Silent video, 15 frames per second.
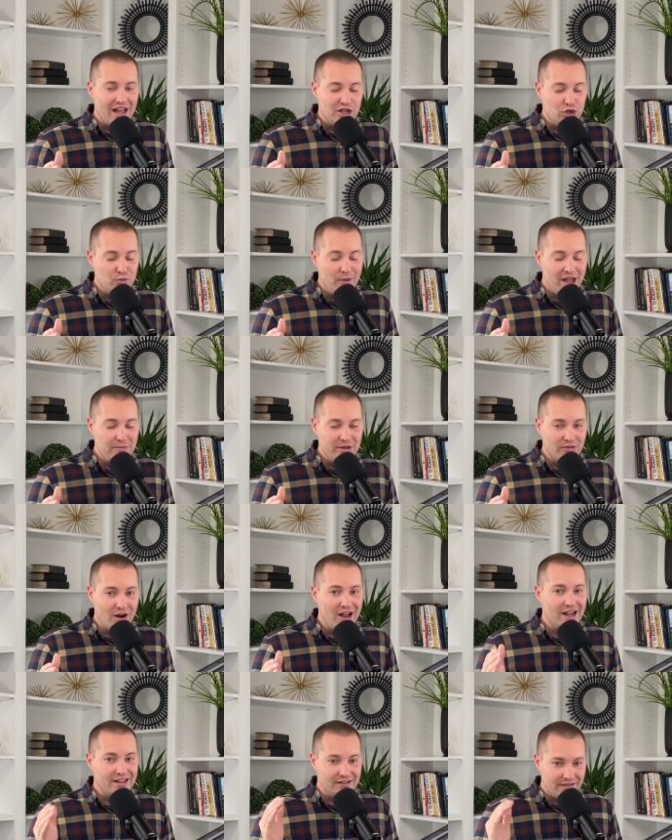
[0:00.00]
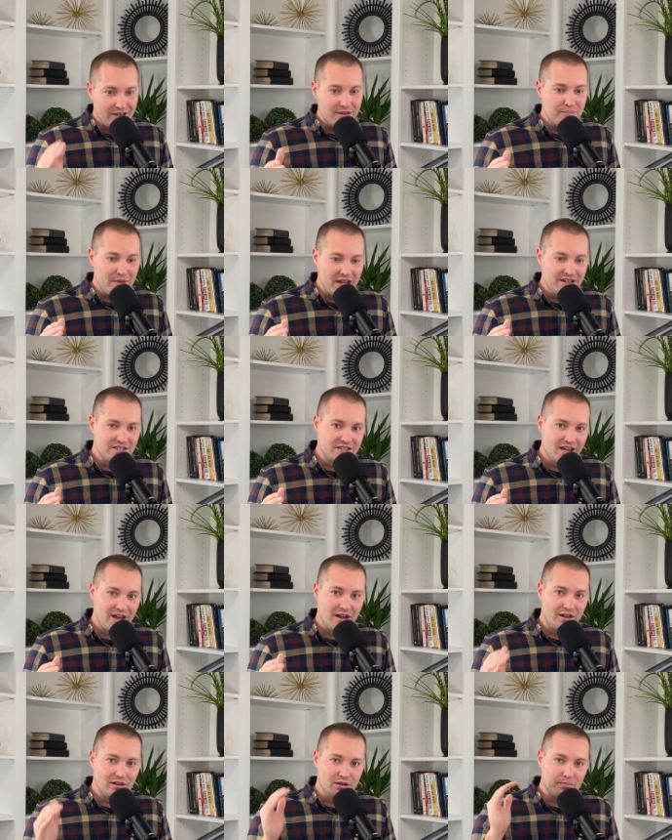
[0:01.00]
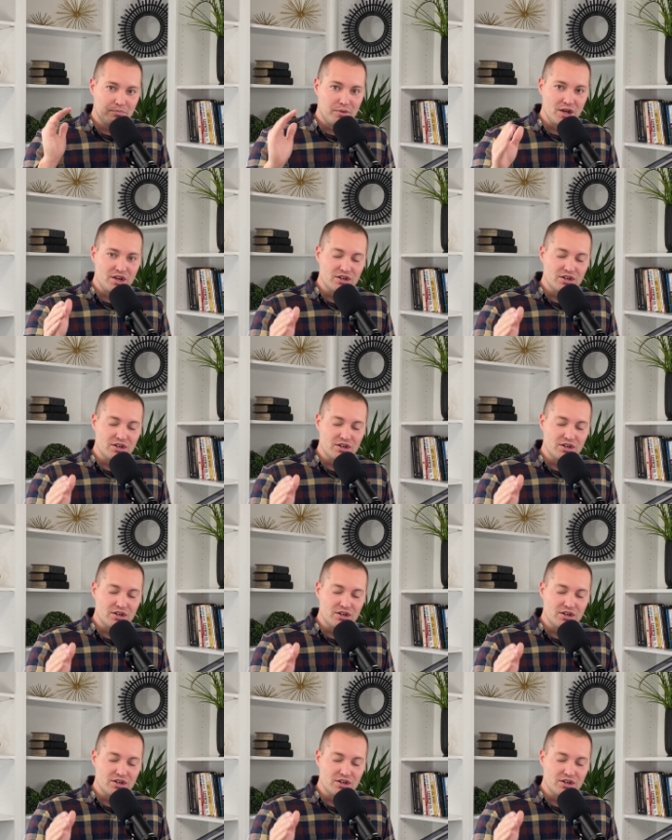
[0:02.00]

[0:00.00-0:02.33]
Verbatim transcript: And you may be right, it may sell, but